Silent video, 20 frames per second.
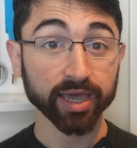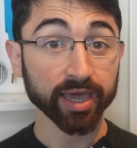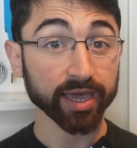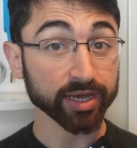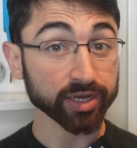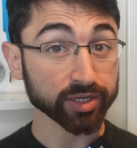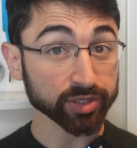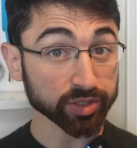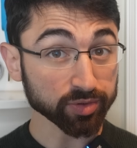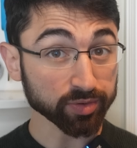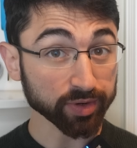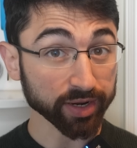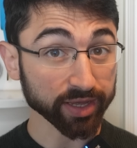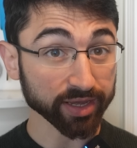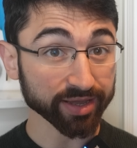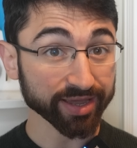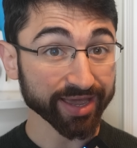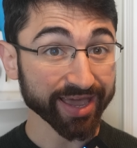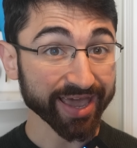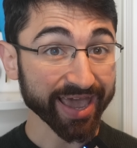
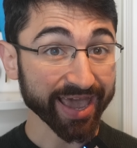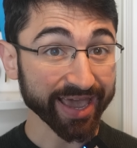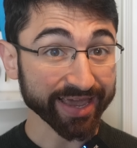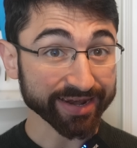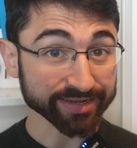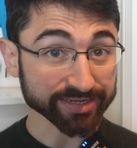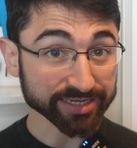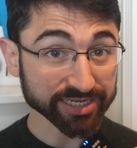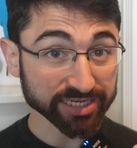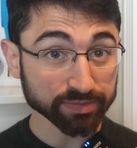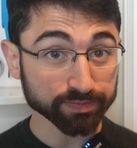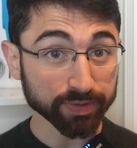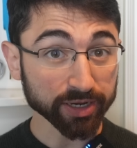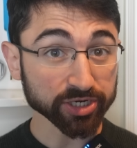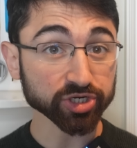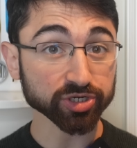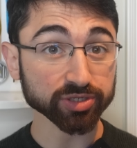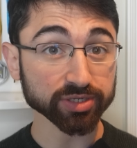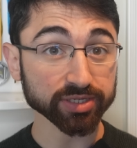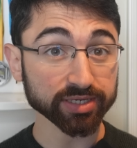including and
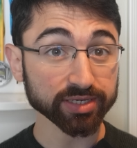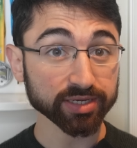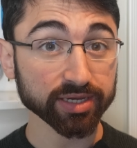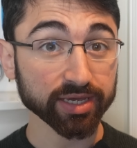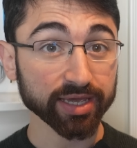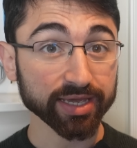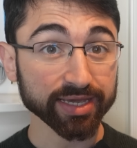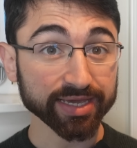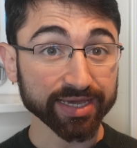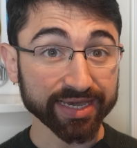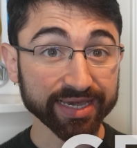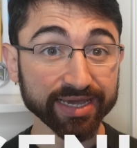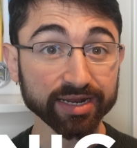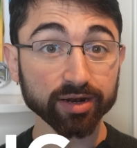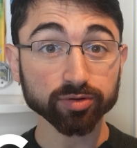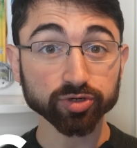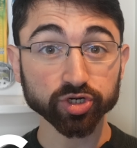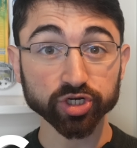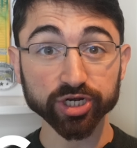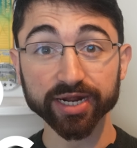especially
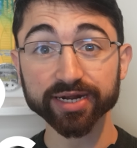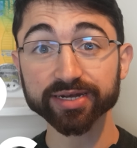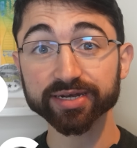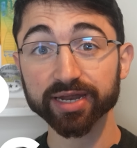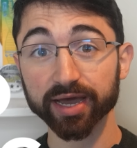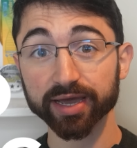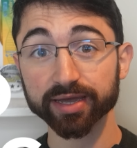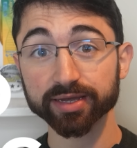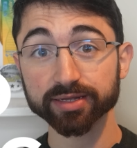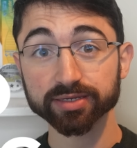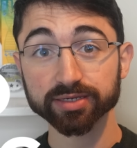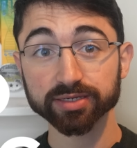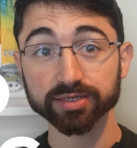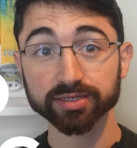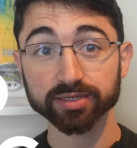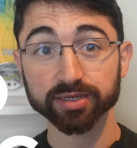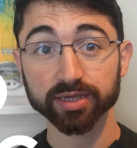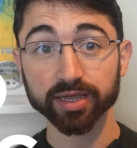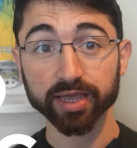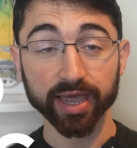ketogenic diets,
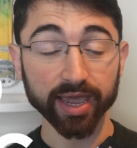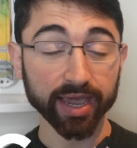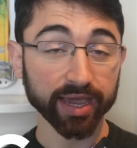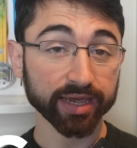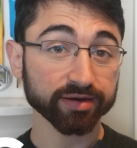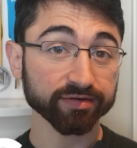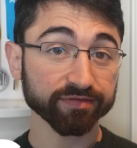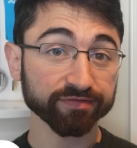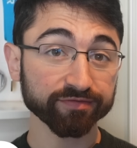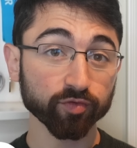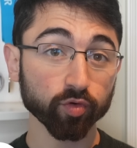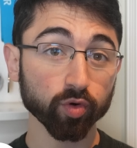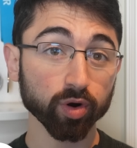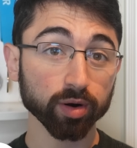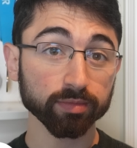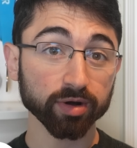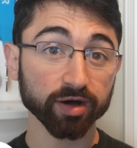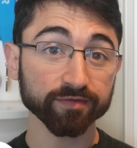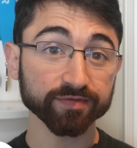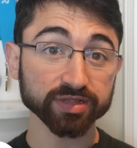and a
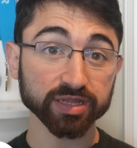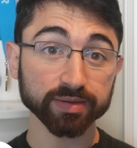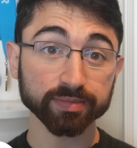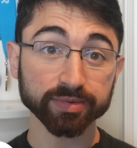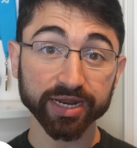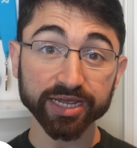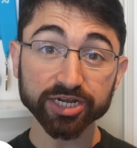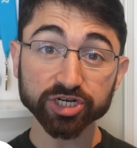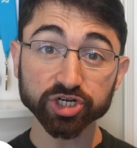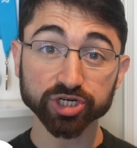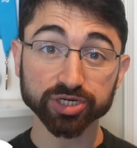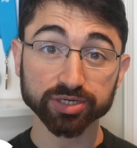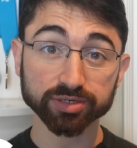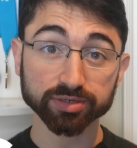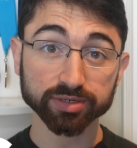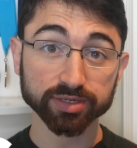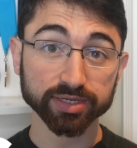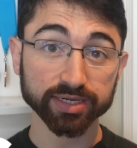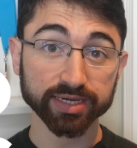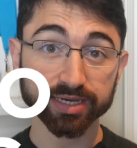form of elimination
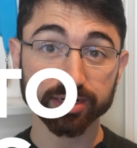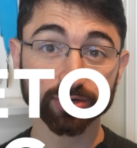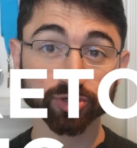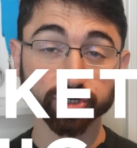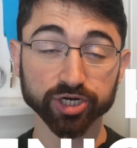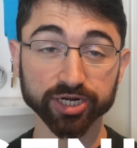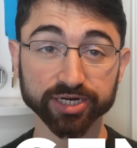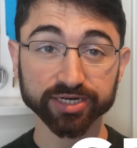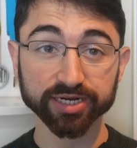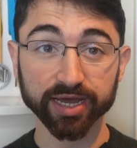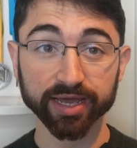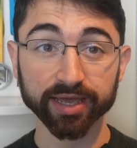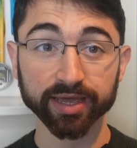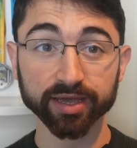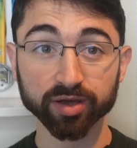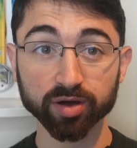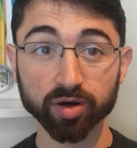ketogenic diet